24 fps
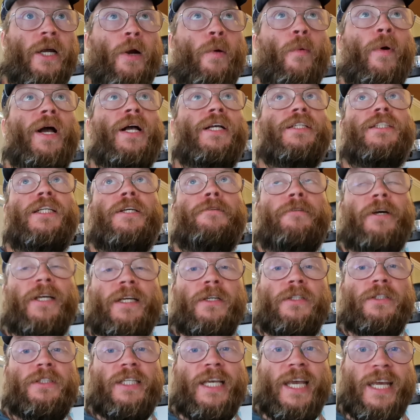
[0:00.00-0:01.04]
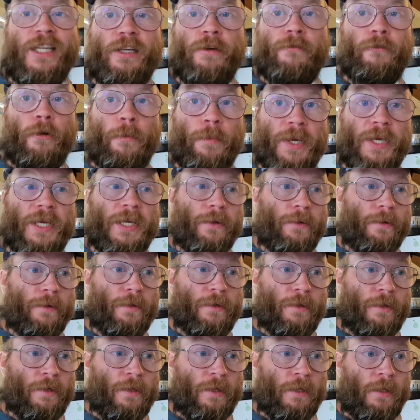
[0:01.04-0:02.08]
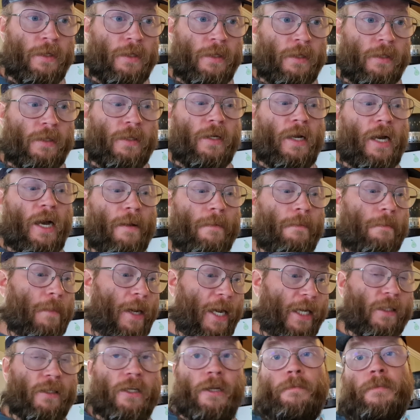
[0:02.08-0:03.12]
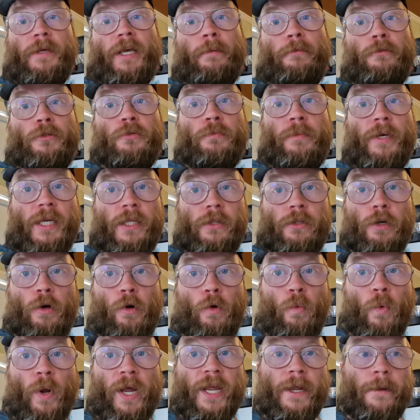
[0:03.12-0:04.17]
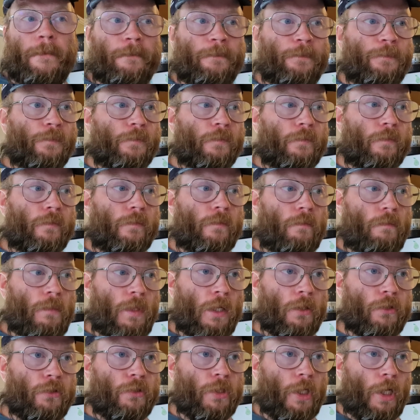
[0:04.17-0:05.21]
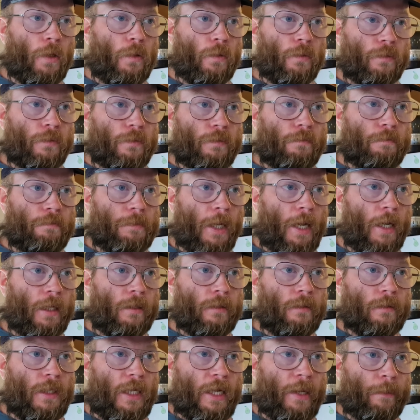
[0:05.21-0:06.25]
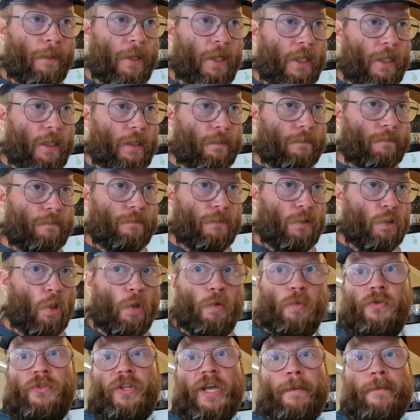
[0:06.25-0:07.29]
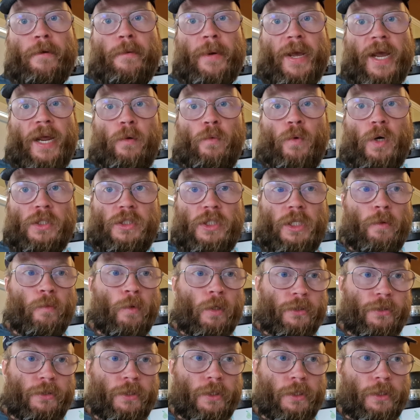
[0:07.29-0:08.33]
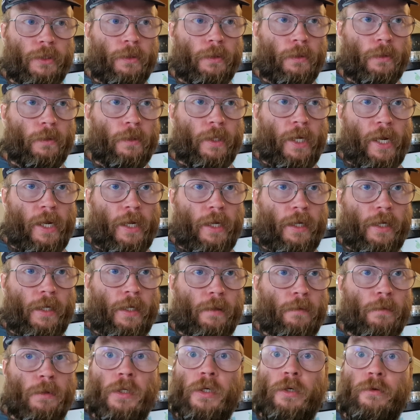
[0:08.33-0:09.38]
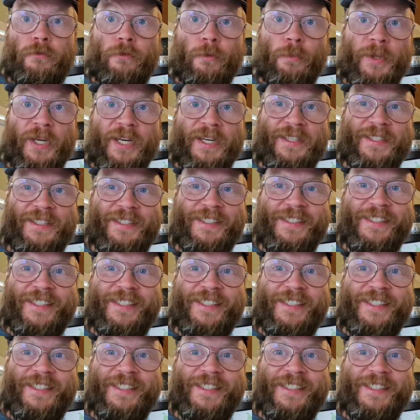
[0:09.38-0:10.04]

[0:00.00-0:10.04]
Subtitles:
Whereas if I continue from here, I might not be able to make it the whole way. So, but I'm gonna talk with them and what he wants to do, and we'll go from there.